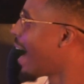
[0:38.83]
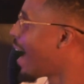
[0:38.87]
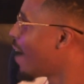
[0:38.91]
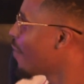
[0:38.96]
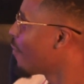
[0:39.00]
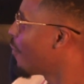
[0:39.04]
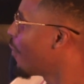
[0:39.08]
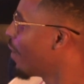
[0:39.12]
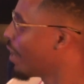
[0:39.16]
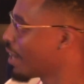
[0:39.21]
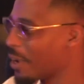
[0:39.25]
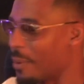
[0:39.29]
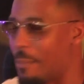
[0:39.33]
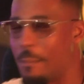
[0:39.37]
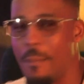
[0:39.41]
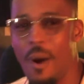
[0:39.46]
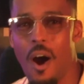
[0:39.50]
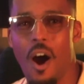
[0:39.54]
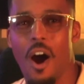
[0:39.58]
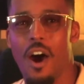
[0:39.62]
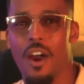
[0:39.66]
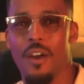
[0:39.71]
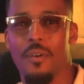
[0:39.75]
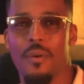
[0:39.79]
live with
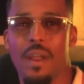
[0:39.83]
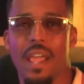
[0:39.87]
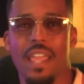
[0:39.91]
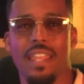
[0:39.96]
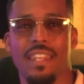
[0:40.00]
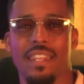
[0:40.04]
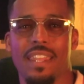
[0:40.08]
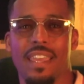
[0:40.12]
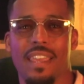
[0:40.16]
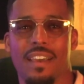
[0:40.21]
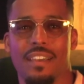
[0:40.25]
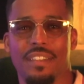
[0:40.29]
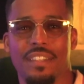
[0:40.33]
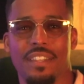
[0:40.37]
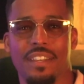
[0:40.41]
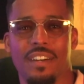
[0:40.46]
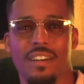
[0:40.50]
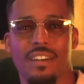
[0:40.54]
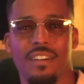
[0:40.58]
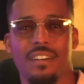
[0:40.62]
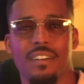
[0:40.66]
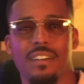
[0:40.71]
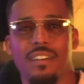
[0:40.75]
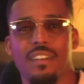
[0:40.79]
Lamar right now.
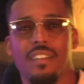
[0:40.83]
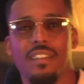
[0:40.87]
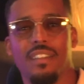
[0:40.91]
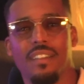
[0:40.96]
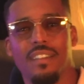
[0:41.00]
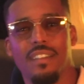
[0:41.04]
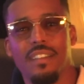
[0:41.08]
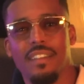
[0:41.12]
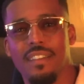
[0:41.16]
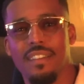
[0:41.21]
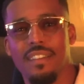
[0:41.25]
Live yo. with Lamar.